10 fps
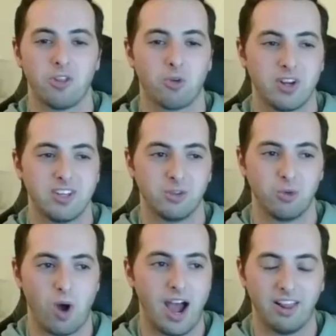reason
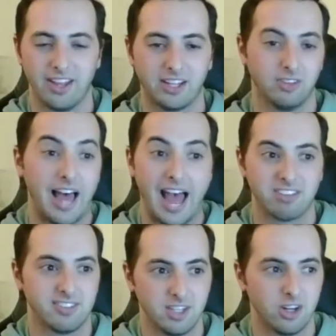why like
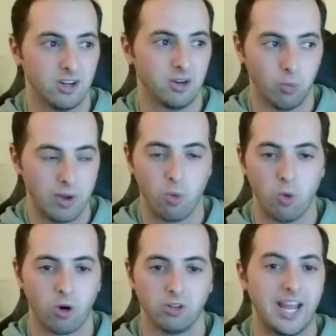last year we
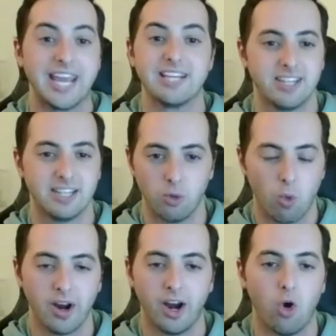were
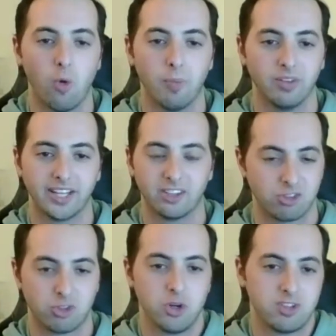18-1 at home. Like, the
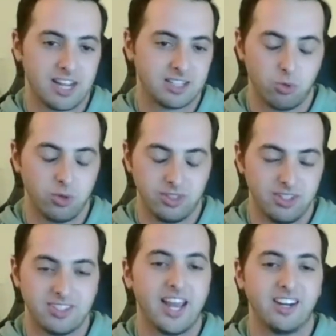student section was
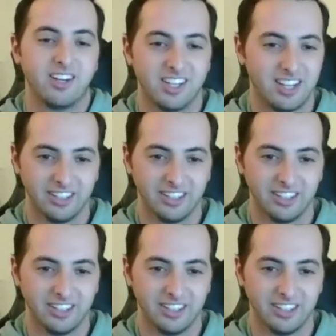insane. Like,